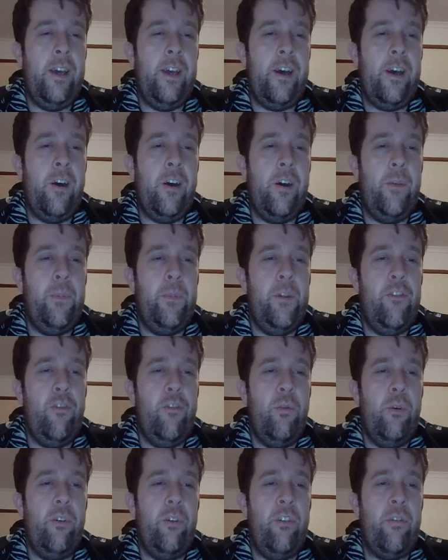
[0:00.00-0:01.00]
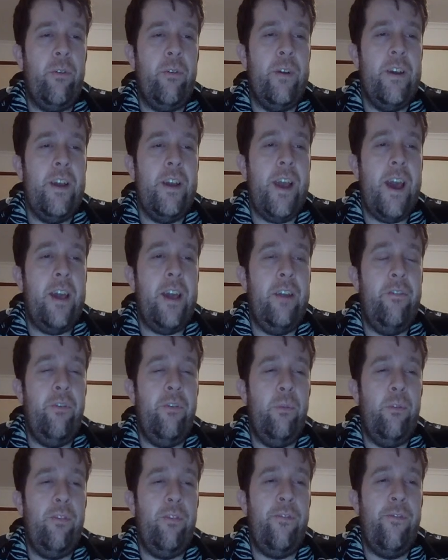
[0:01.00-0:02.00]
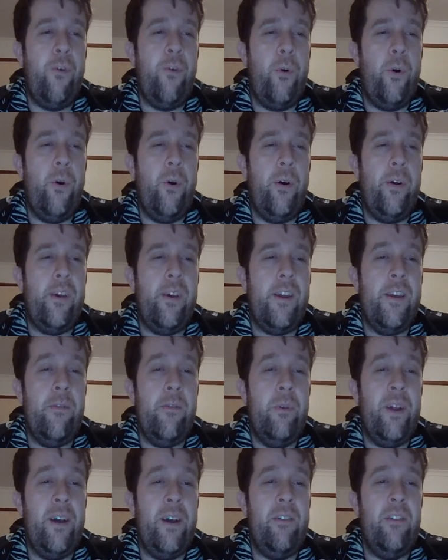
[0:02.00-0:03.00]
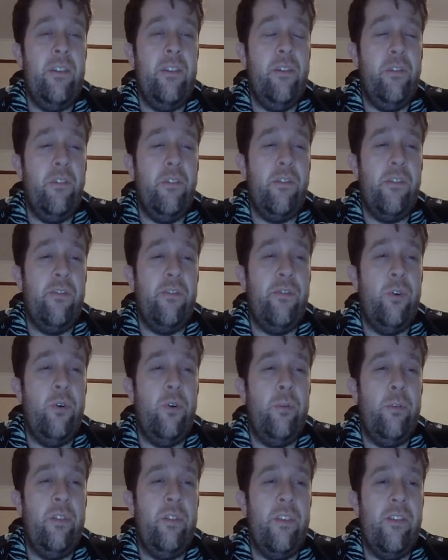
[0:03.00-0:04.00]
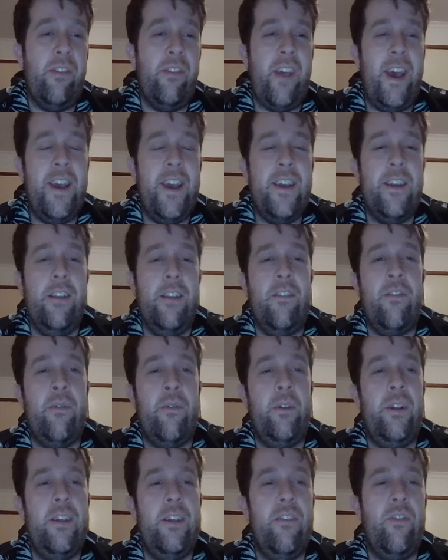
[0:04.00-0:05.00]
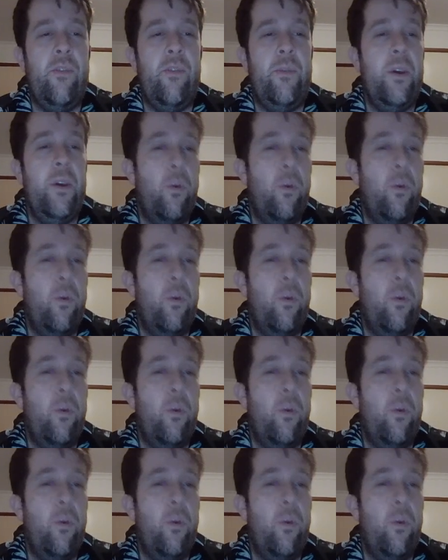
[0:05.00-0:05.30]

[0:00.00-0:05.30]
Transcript: can't be two or three, and if it was four, it would have a difference of four with this eight, so it needs to be a